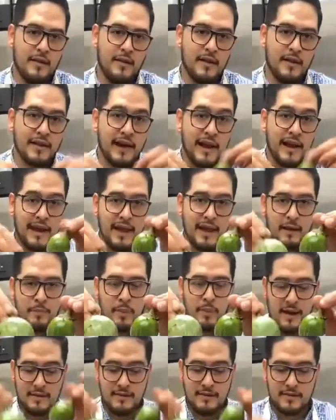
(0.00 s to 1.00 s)
Thai
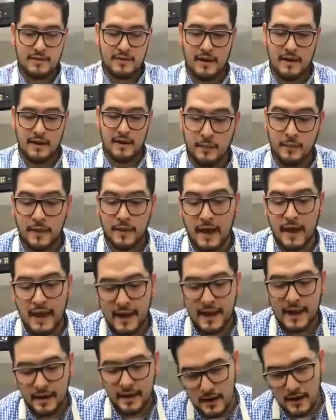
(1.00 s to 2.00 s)
eggplants, and with
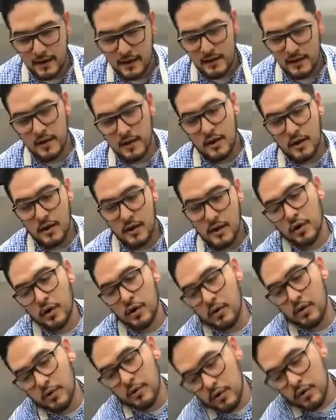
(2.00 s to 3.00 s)
that,
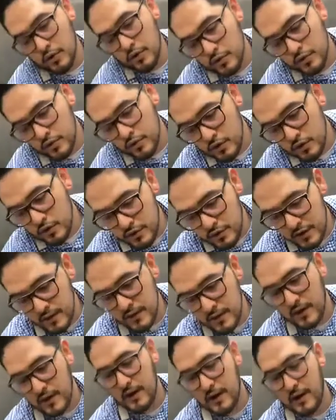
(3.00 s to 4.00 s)
we're also using
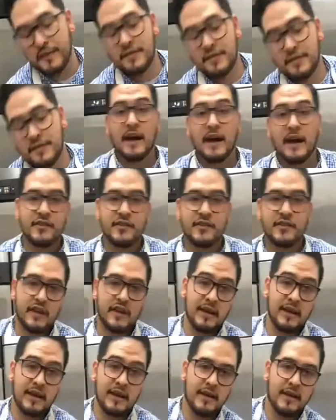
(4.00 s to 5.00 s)
the Thai
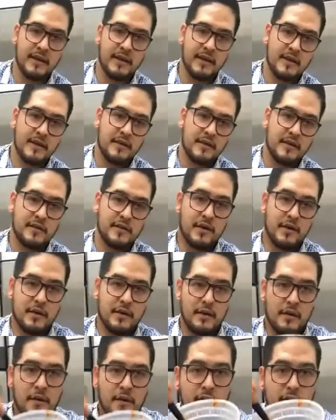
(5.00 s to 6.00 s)
chili.
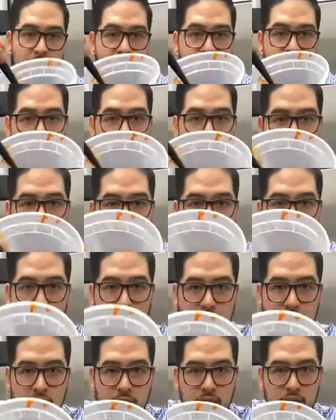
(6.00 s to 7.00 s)
So this is how
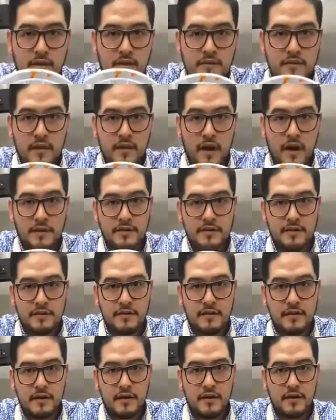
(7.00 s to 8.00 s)
like the
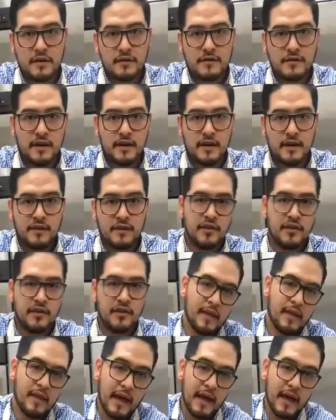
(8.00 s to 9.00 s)
sauce. So it's like chile
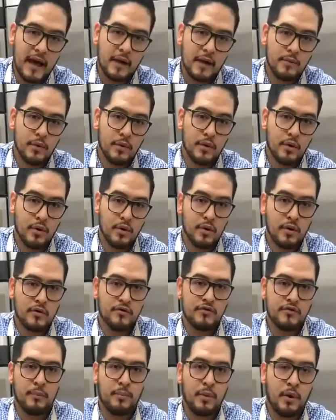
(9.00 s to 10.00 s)
de árbol,
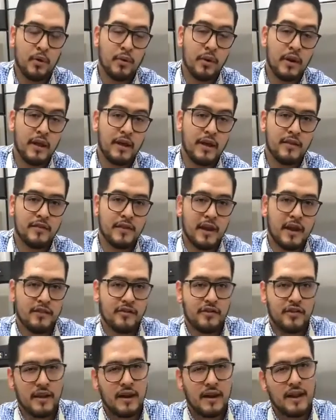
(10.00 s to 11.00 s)
chipotle, Thai
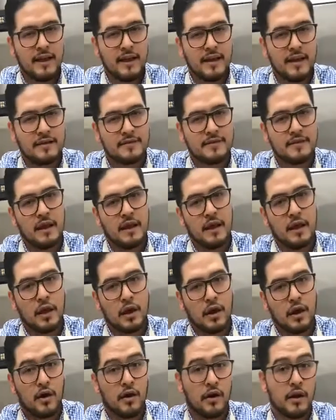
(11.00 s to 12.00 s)
chiles,
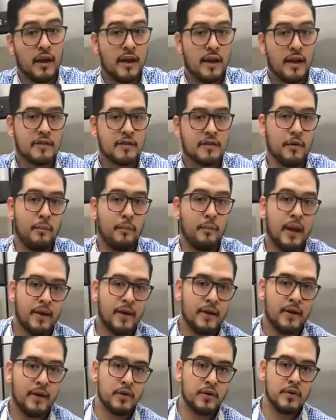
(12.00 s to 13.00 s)
garlic,
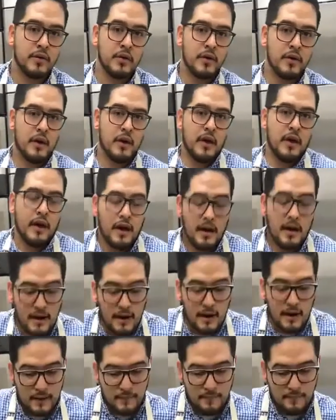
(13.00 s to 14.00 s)
tomato,
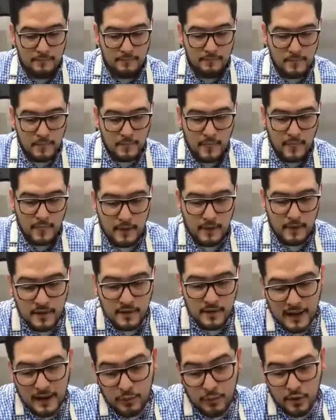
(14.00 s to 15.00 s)
and
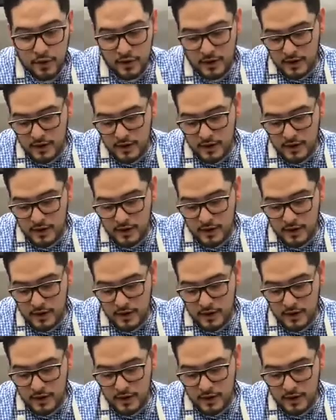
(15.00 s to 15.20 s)
with that, we're